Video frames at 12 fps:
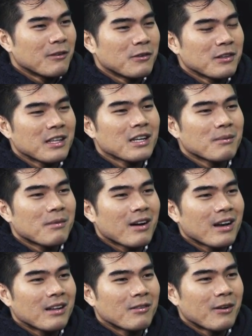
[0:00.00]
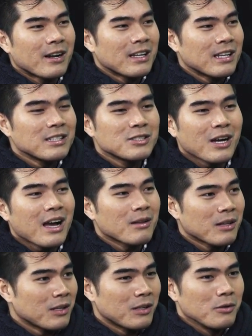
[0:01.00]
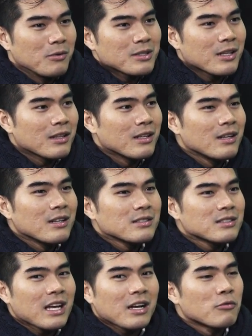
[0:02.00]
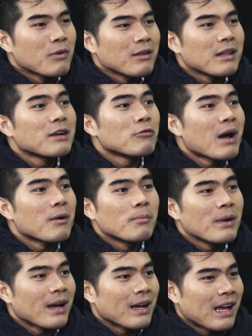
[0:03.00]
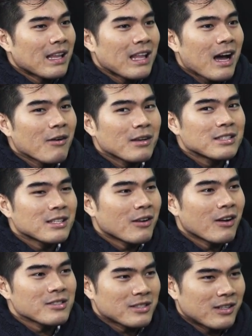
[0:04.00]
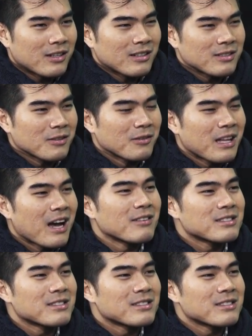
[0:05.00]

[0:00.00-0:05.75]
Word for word: if you think about it, right? He shined, he was a second round, late round pick, and now he's an all-star. So now